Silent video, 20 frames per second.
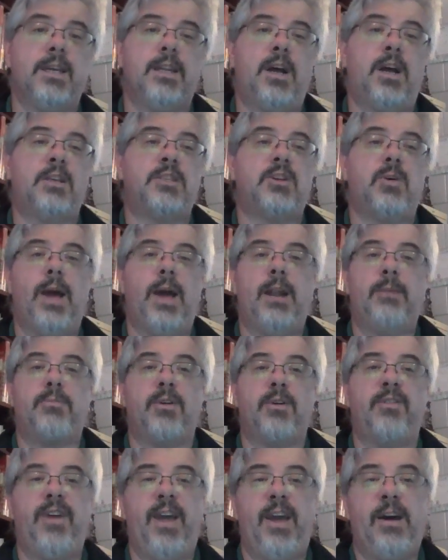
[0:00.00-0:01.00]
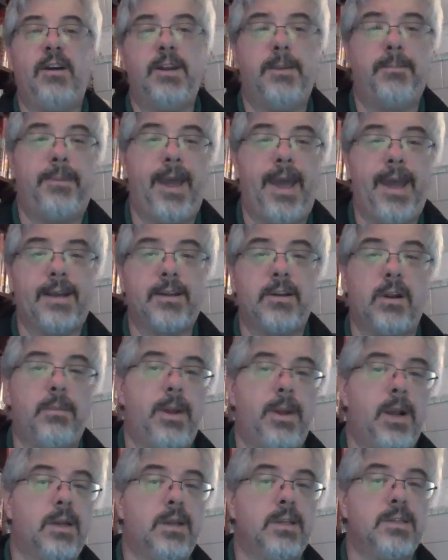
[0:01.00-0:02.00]
It also had a profound impact on
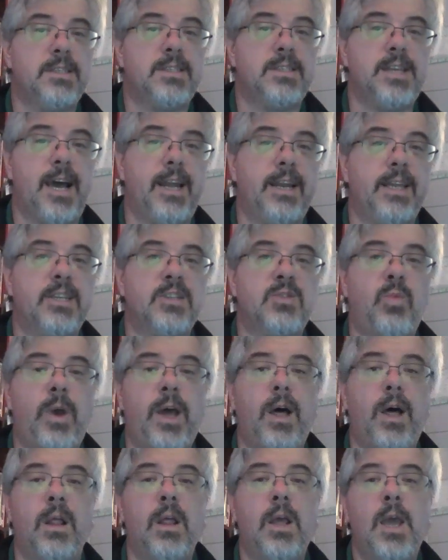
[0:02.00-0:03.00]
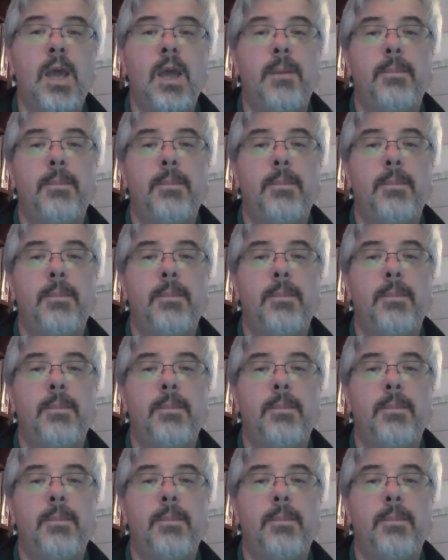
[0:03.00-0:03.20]
American society as well,